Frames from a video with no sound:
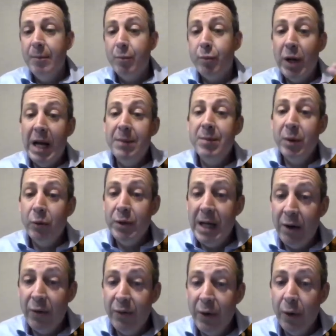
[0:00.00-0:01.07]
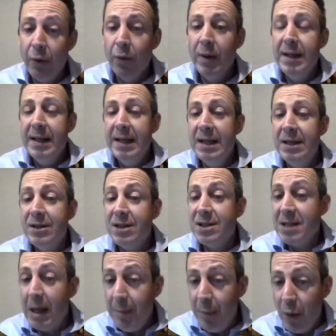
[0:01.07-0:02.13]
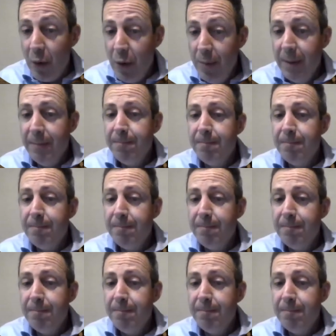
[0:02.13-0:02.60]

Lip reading: Bradmill Yarraville, is a suburb